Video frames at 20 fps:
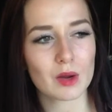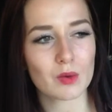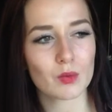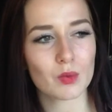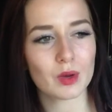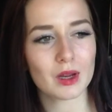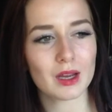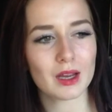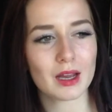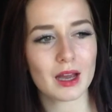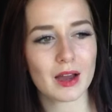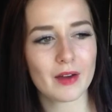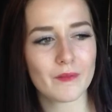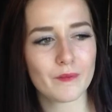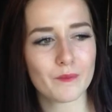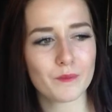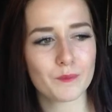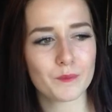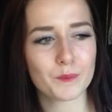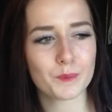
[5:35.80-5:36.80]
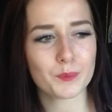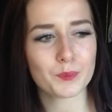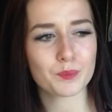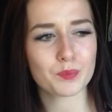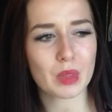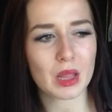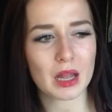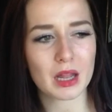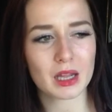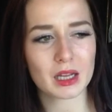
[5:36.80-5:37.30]
we have,
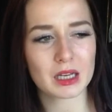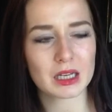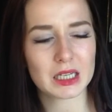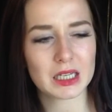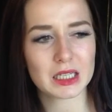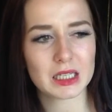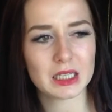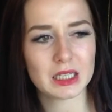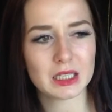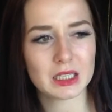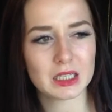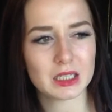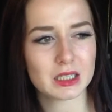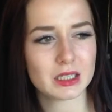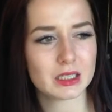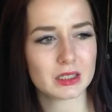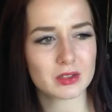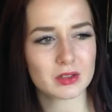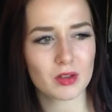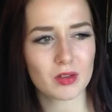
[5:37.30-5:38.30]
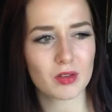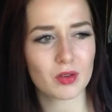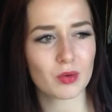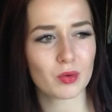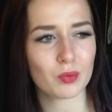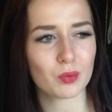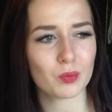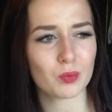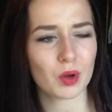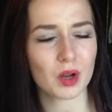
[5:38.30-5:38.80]
like, it's just
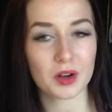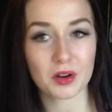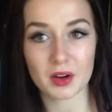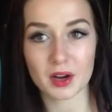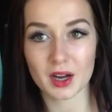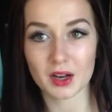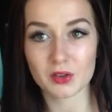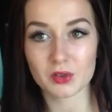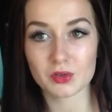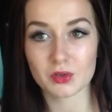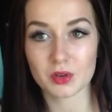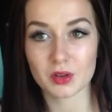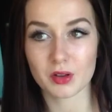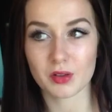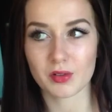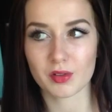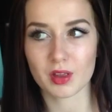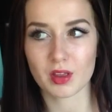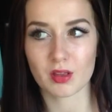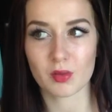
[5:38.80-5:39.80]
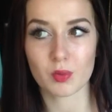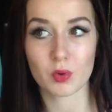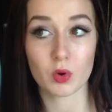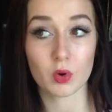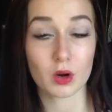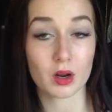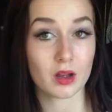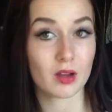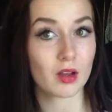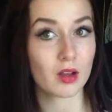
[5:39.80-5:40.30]
so unnatural in a sense.
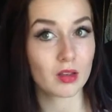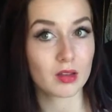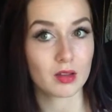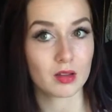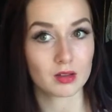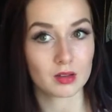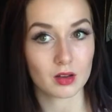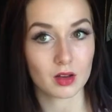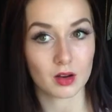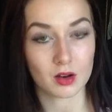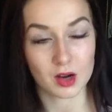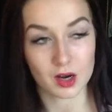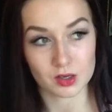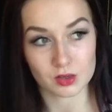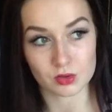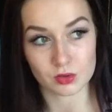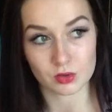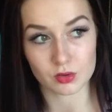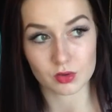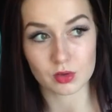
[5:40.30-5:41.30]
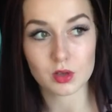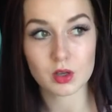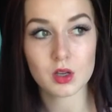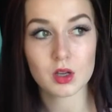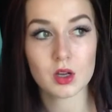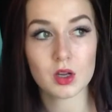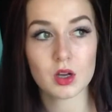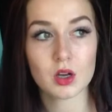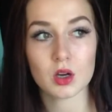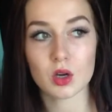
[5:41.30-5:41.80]
Or is it unnatural?
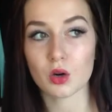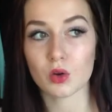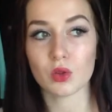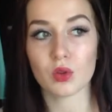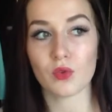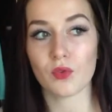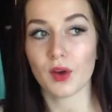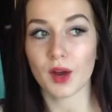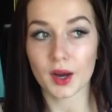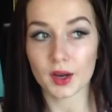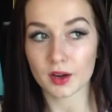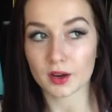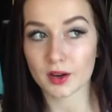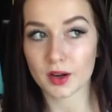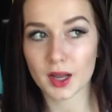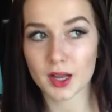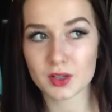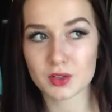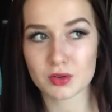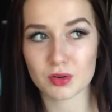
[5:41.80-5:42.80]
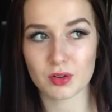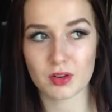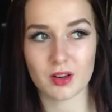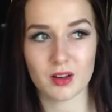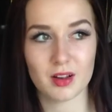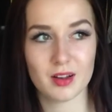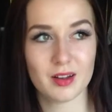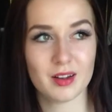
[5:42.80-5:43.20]
You know, define unnatural.